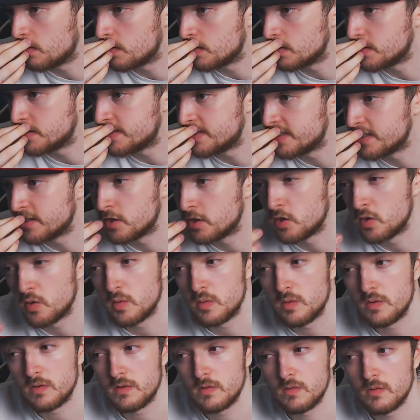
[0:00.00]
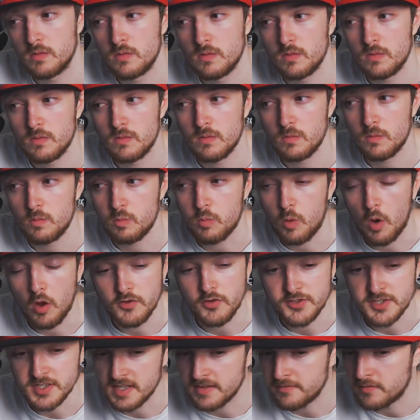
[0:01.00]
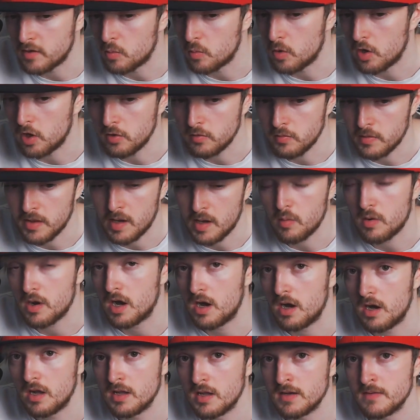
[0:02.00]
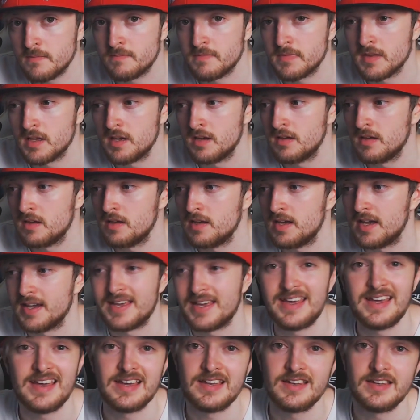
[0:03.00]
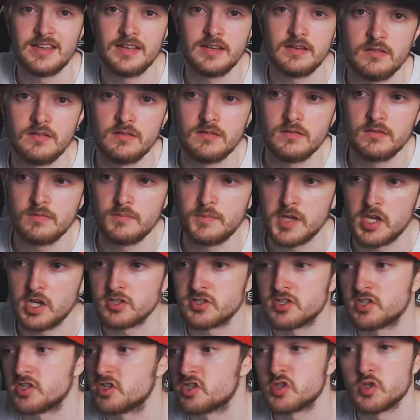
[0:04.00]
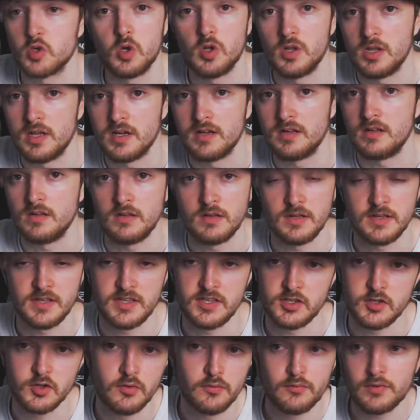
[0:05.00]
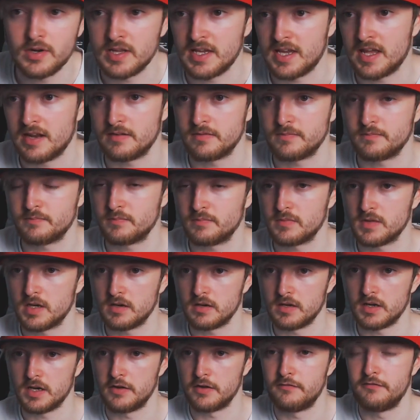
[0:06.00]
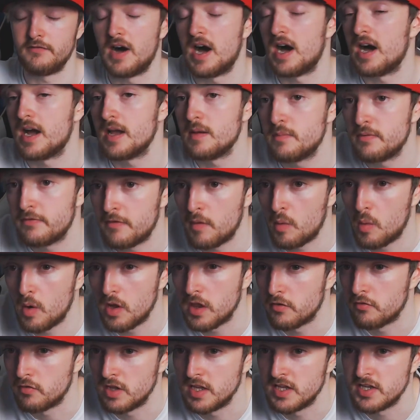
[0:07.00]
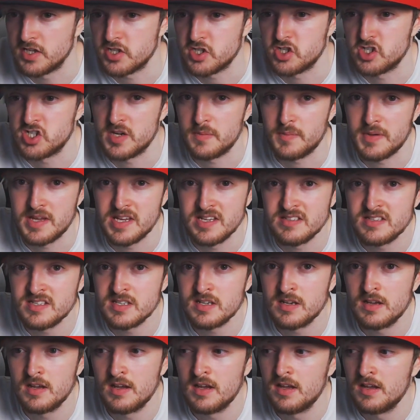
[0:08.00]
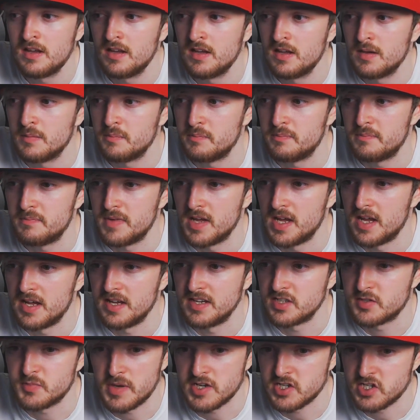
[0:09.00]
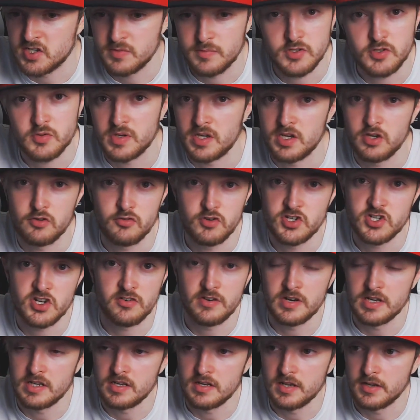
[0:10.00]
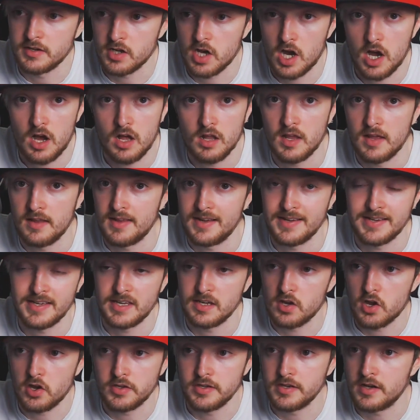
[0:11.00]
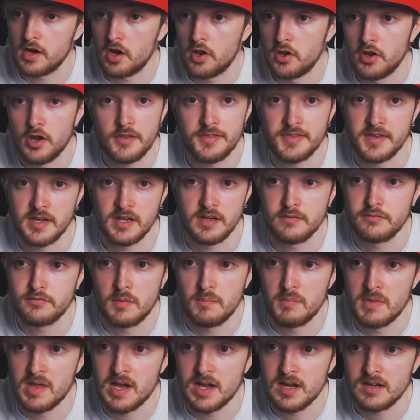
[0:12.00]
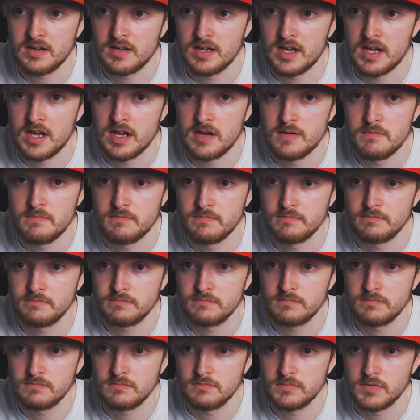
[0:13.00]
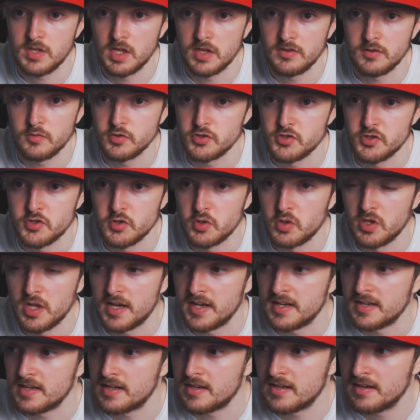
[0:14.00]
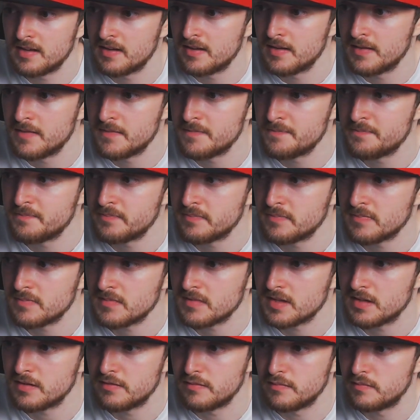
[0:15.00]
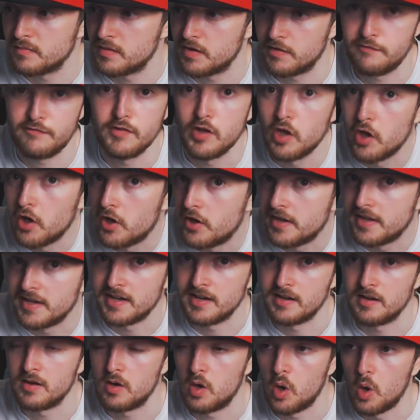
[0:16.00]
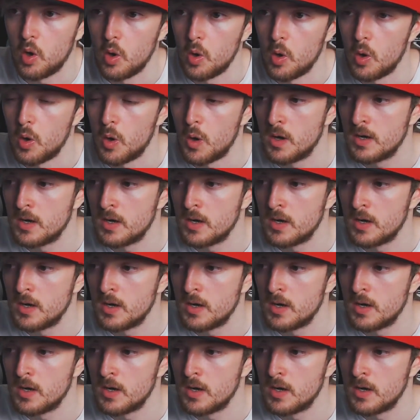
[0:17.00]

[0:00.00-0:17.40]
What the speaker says: didn't want to live in a world without Carla. Again, because there's so little, you don't really get a vibe for what the relationship is, especially between Grisha and Carla. Like, you got nothing from that. There was no, like, the flirting or